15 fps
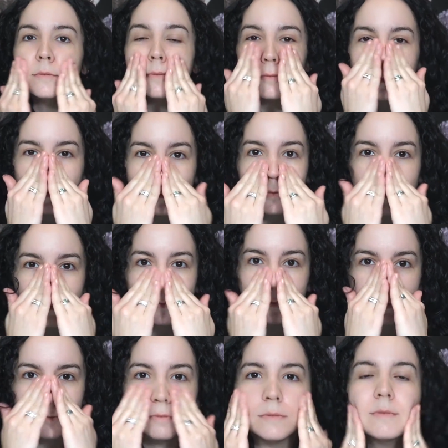We are gonna put
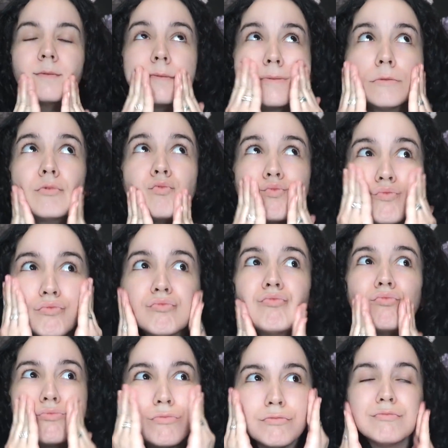that on our face
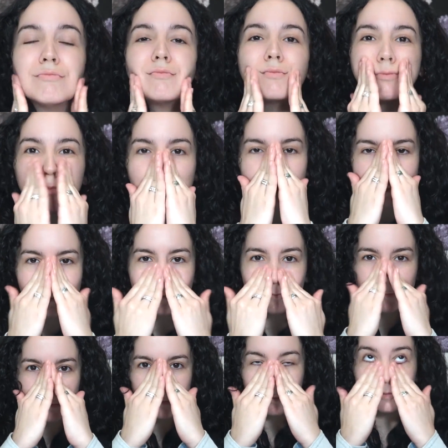before we start with
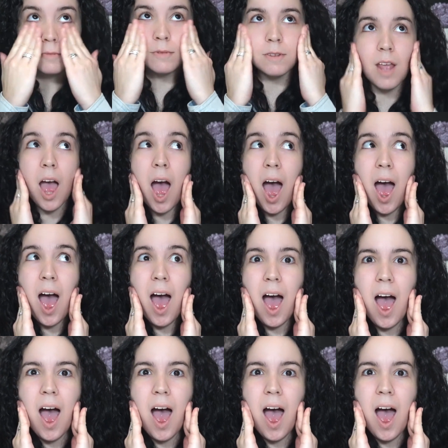our foundation,